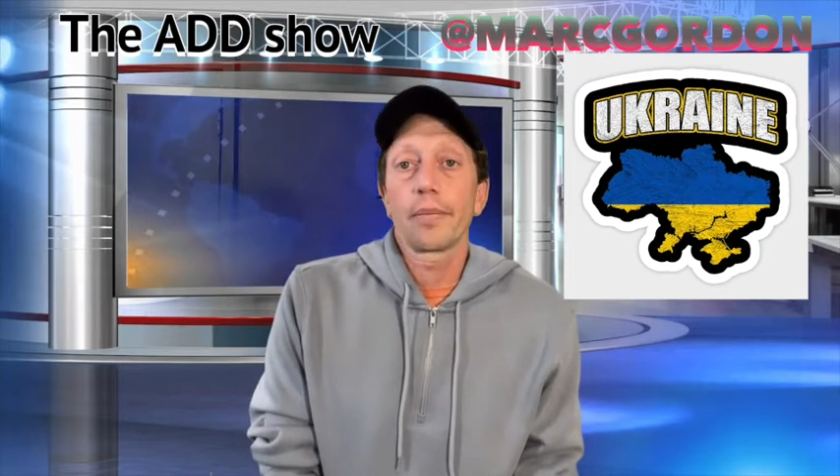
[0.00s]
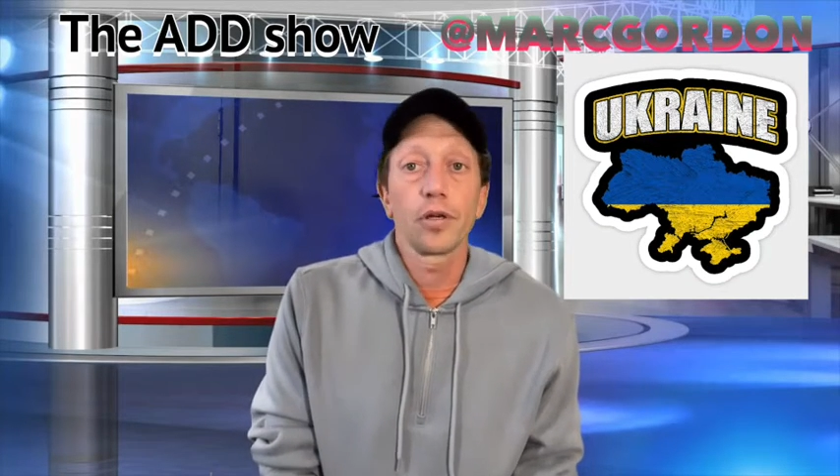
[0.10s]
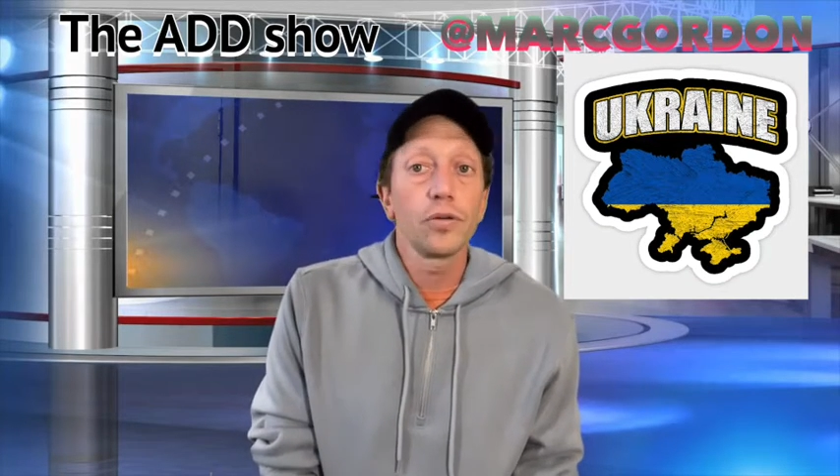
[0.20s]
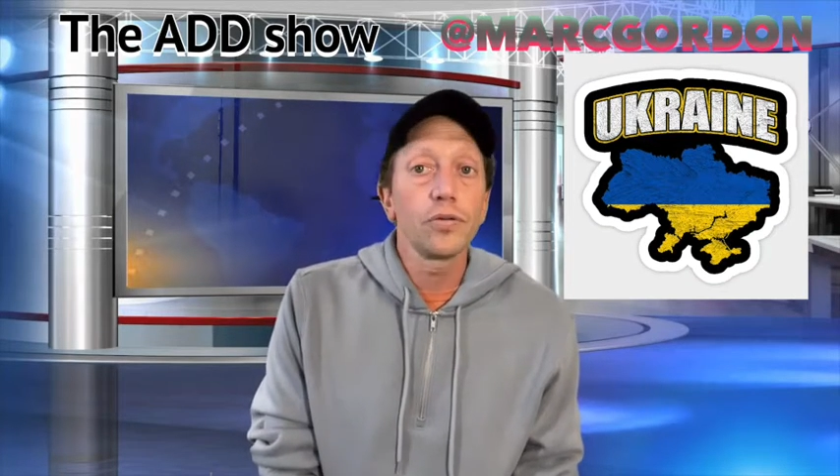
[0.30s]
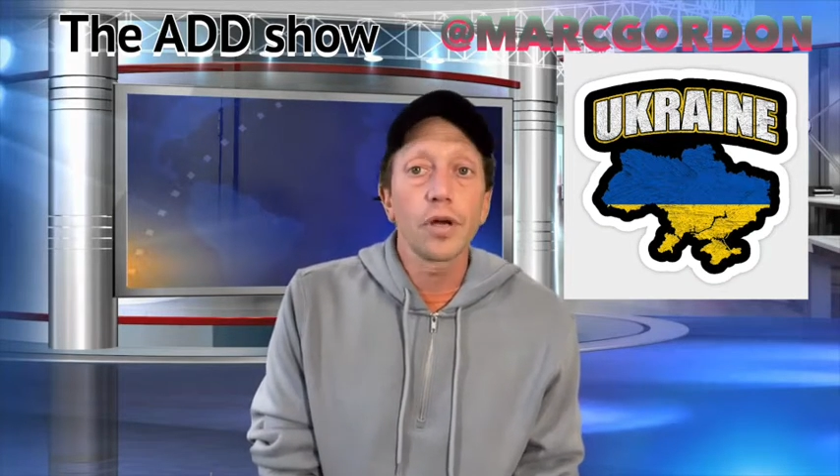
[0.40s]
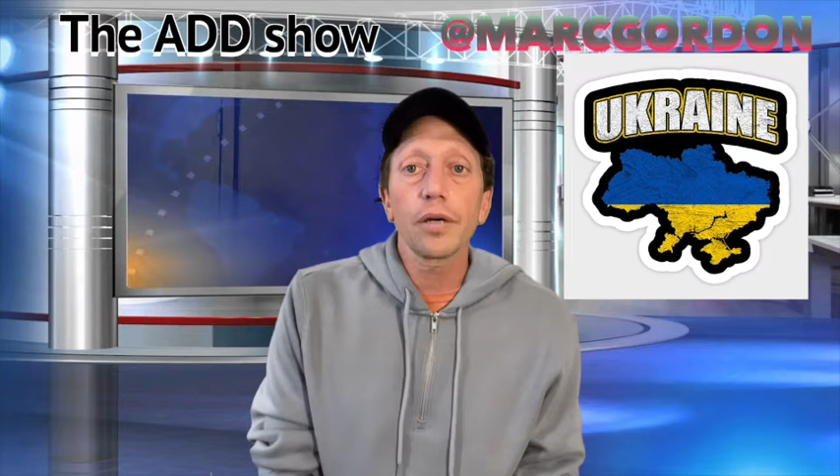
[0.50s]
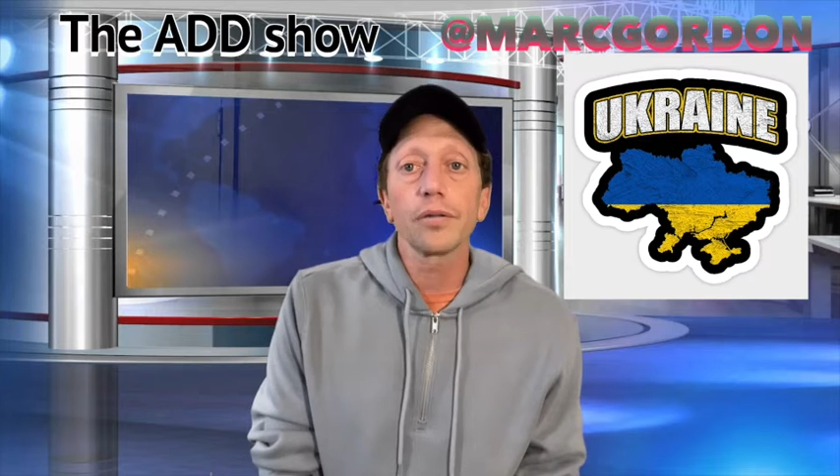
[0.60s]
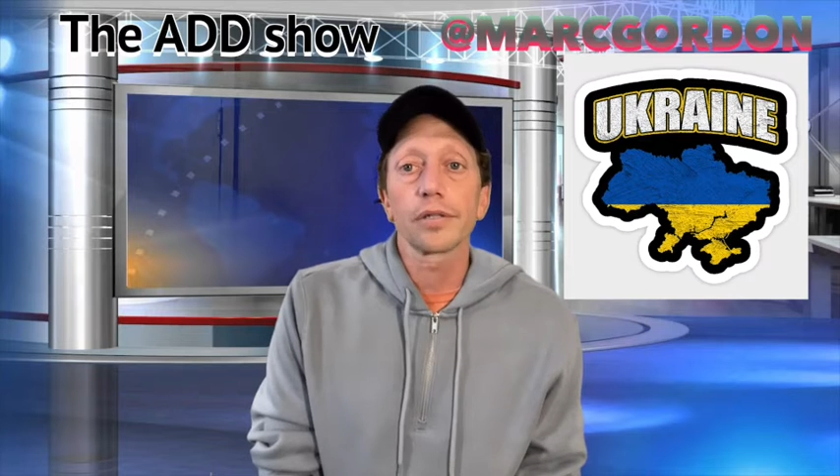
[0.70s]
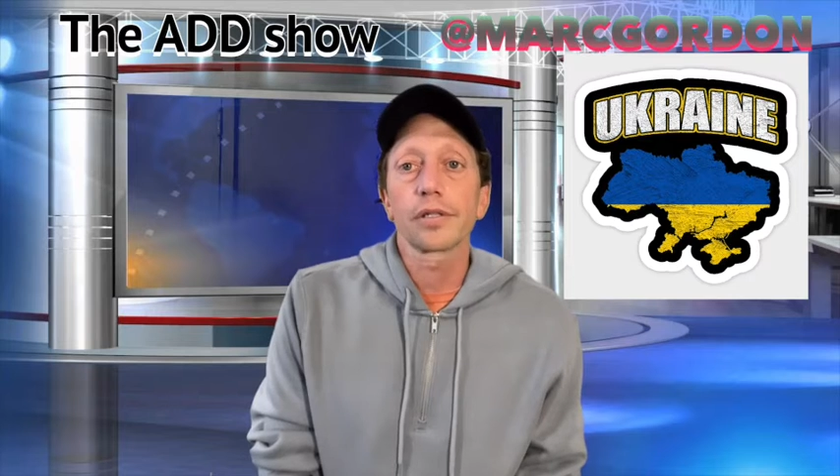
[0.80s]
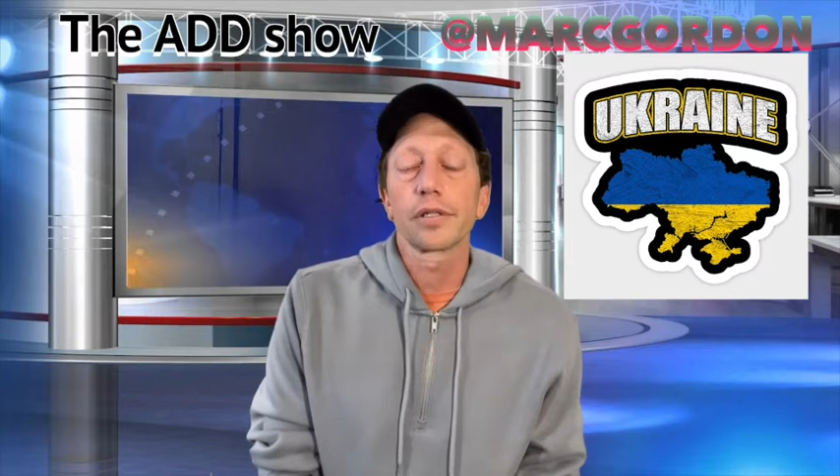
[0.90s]
I mean, who
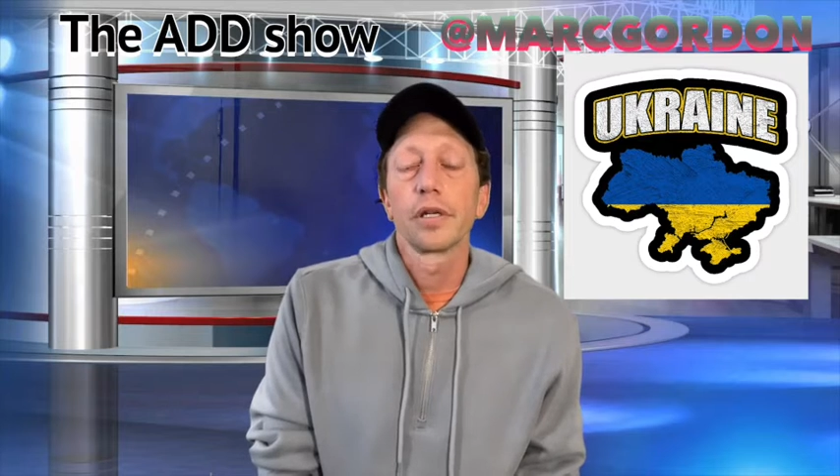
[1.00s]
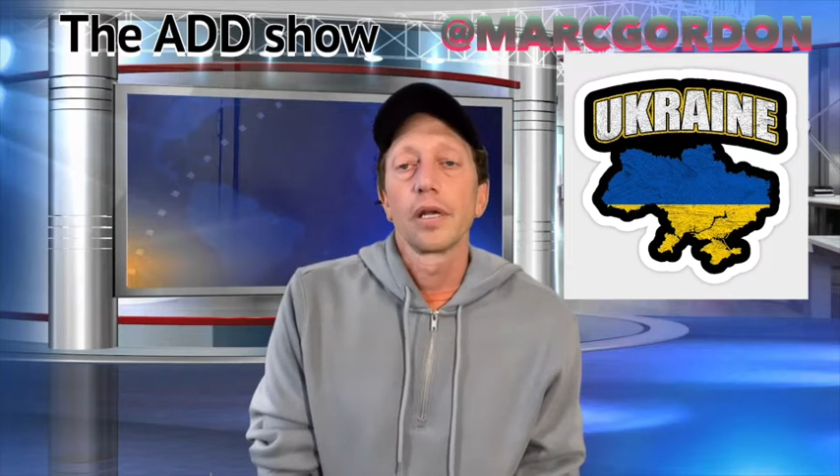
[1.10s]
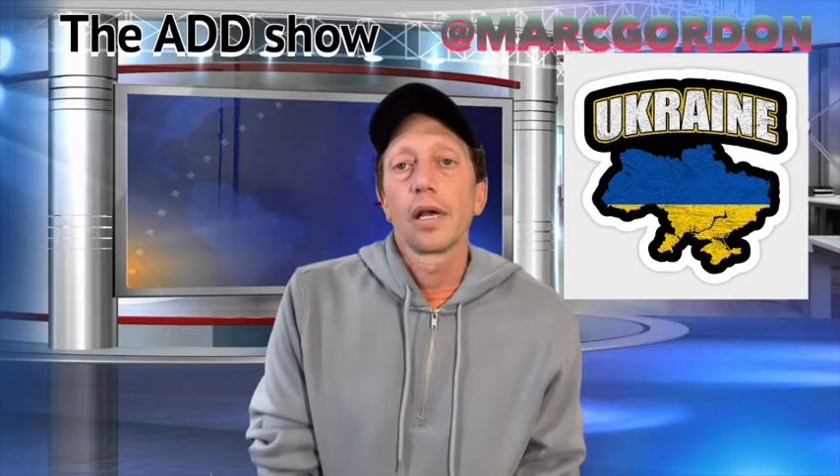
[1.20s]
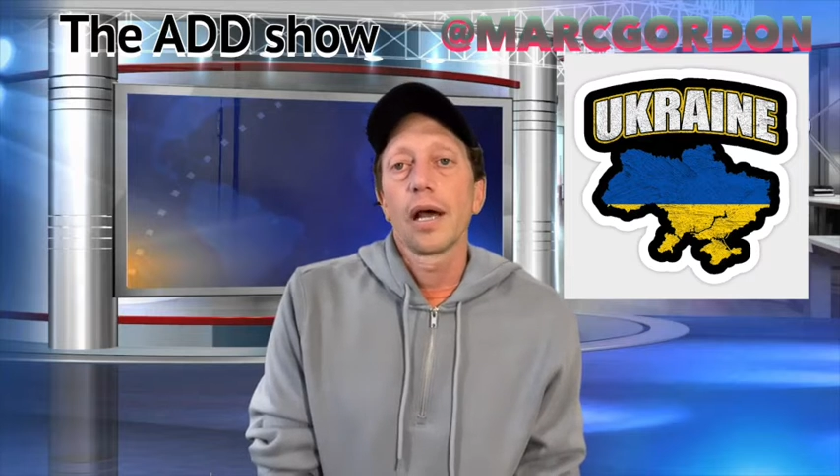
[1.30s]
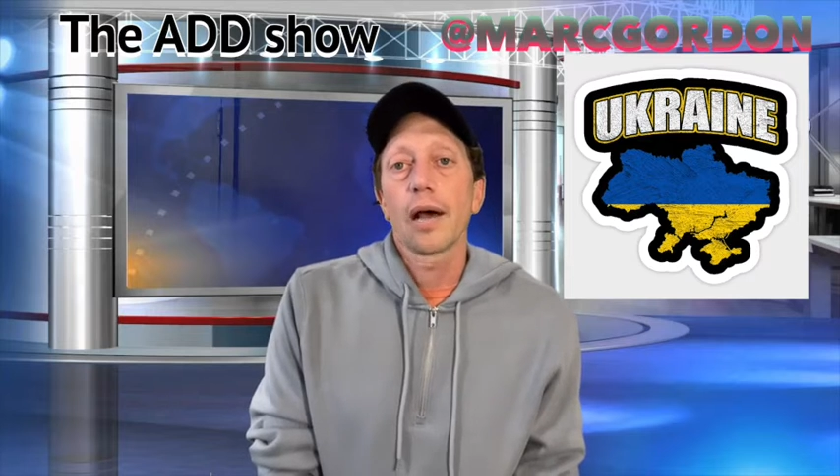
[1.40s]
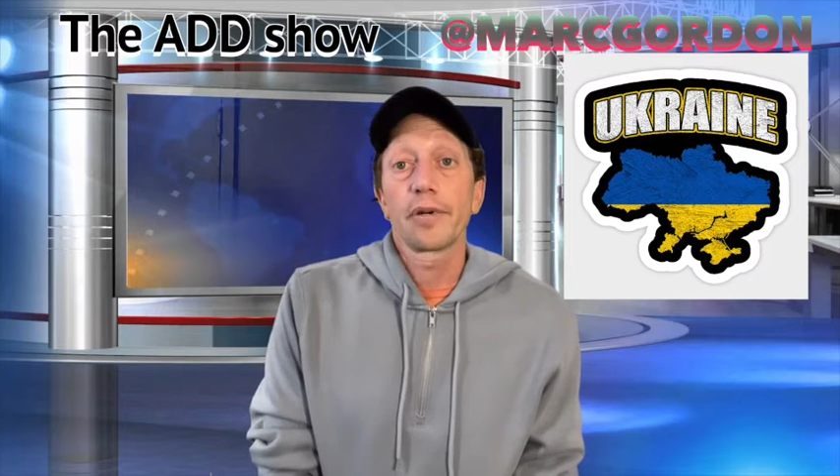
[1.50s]
knows how